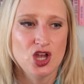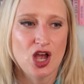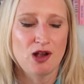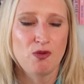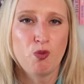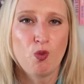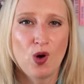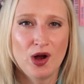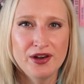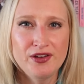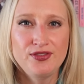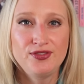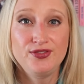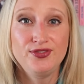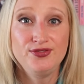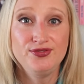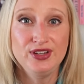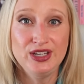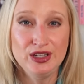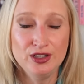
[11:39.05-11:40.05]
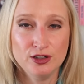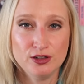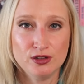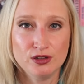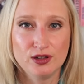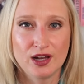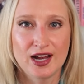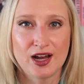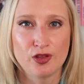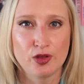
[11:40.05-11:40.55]
I want to
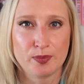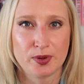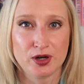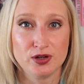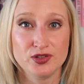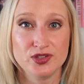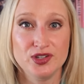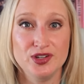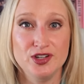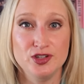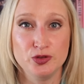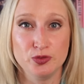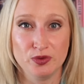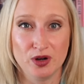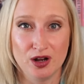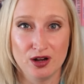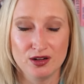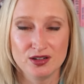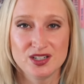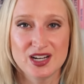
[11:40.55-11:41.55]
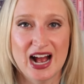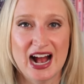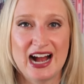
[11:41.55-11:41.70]
feel how the person is wronged.